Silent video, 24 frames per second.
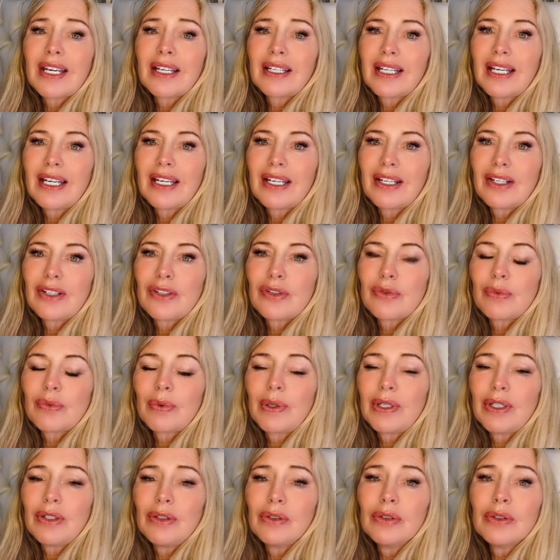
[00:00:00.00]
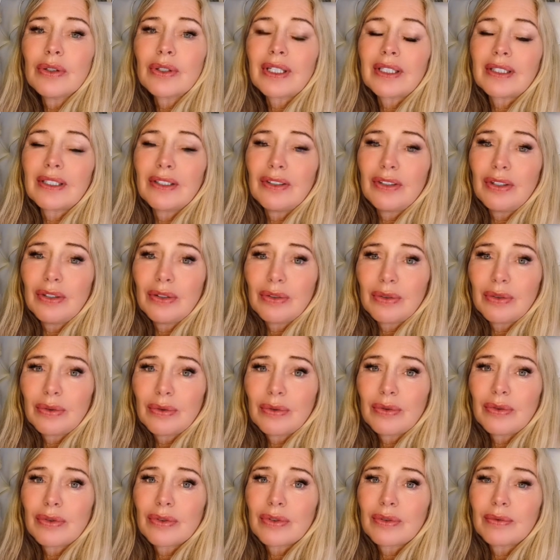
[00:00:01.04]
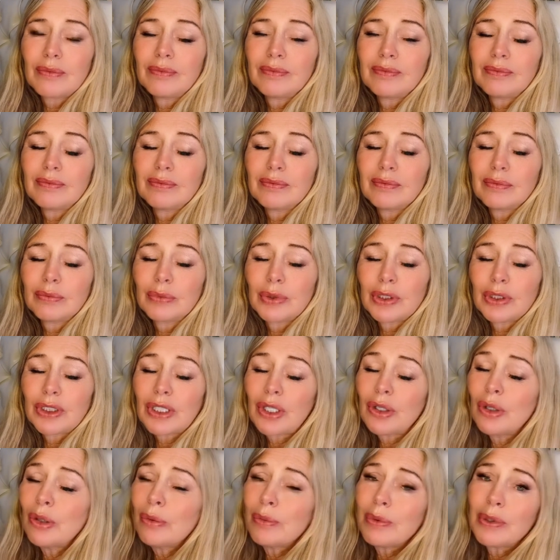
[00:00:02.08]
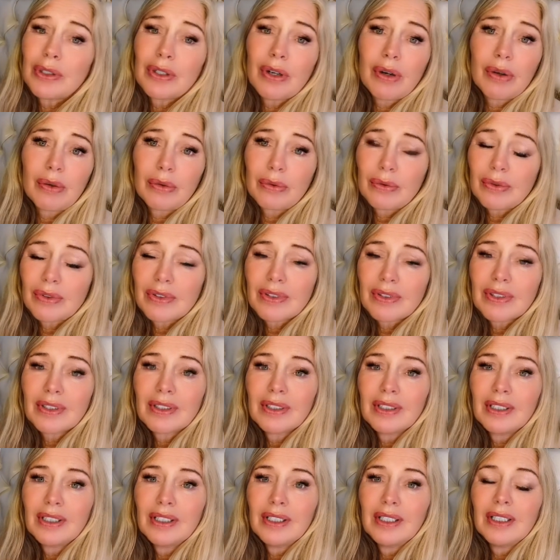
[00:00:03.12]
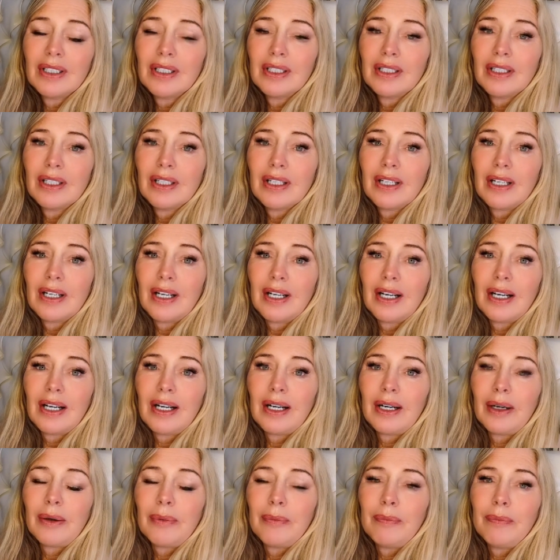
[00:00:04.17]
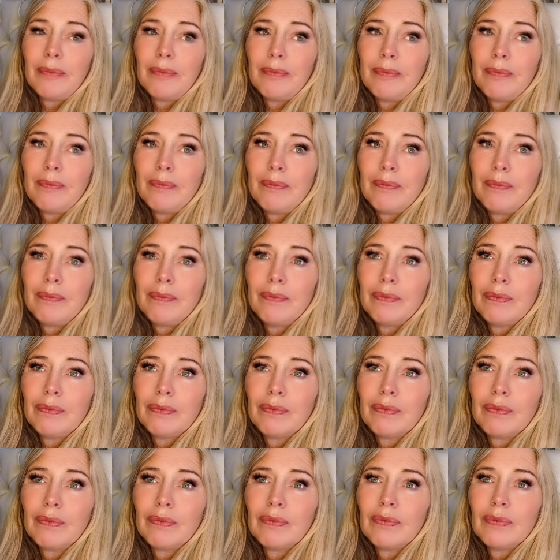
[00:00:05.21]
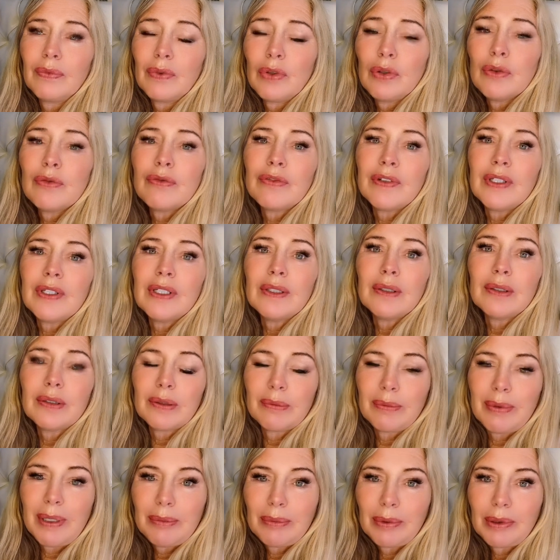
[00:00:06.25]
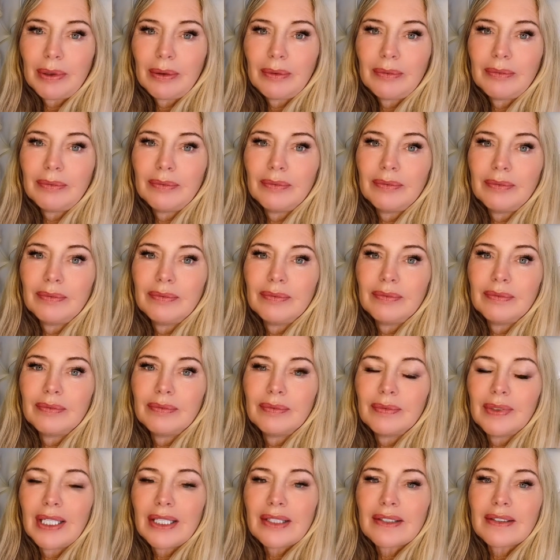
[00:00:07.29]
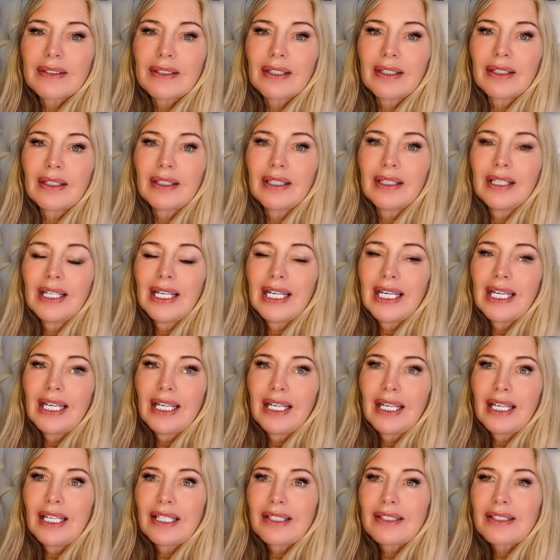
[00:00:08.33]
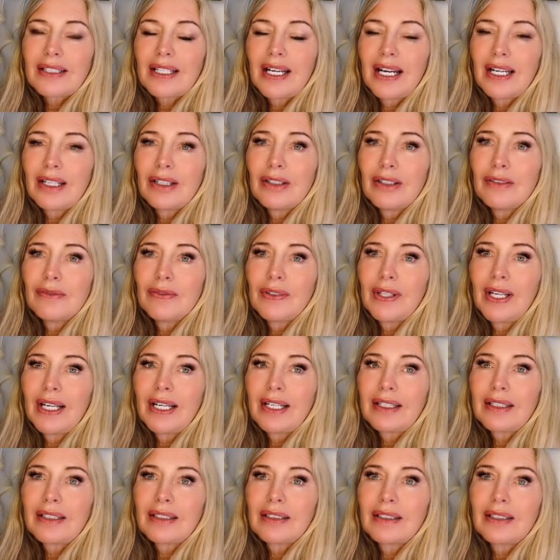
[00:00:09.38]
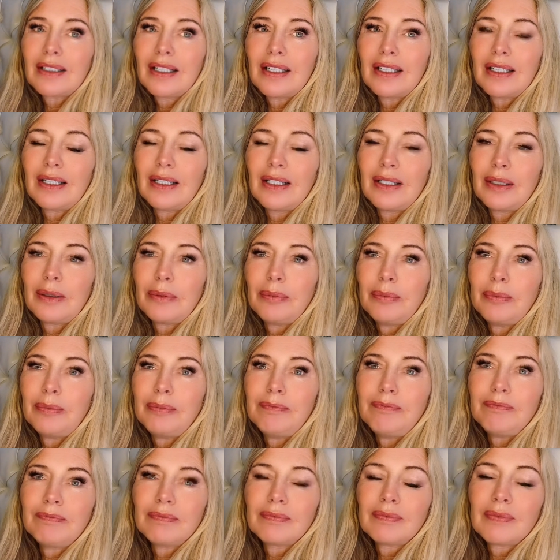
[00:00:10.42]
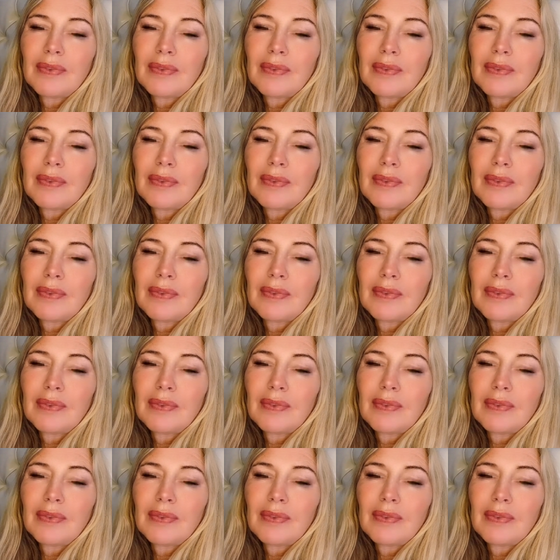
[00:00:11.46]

and age, when you look at the news, which I hope you don't, um, you feel the people. It's a, uh, it's kind of like, um,